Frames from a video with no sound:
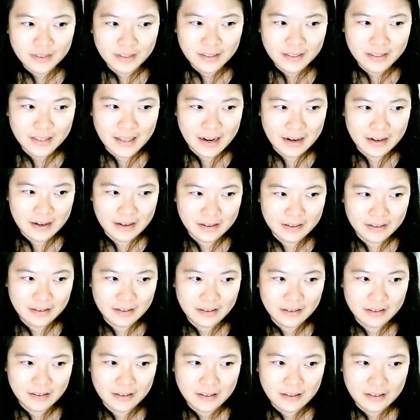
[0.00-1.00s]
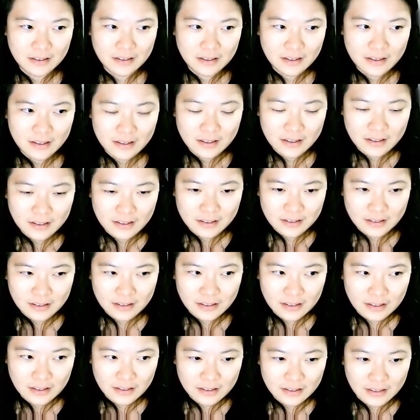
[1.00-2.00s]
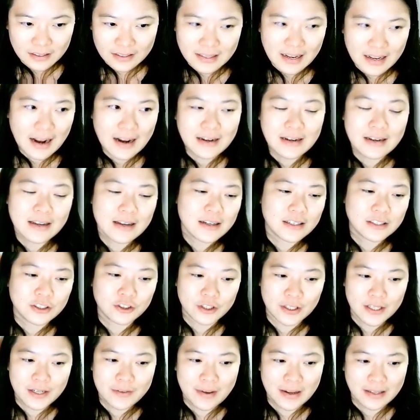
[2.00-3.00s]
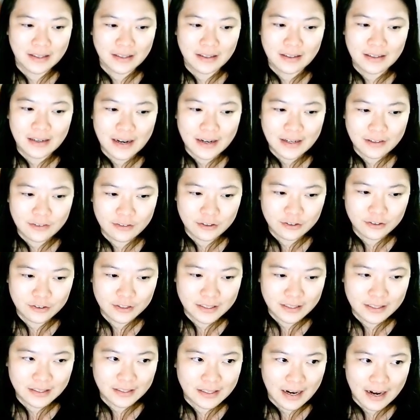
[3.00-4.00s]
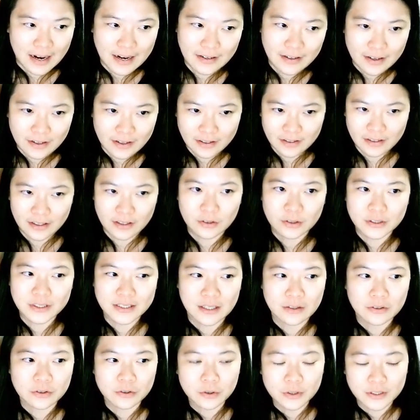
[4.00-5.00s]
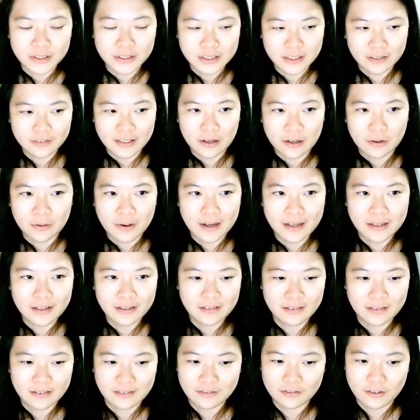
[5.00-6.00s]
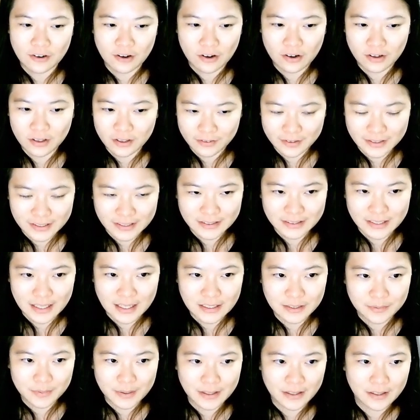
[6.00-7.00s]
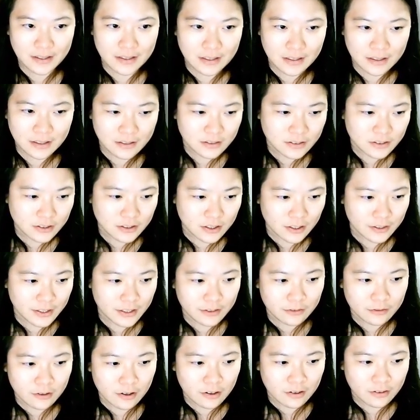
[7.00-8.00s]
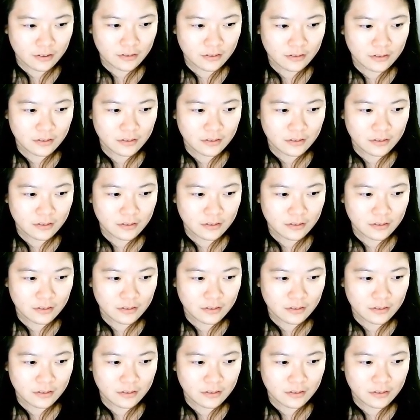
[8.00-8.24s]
that the 9 here is strictly better. Like if you return 9, then it goes down 2 instead of down 1 for the reasons I explained earlier. Sorry, wrong.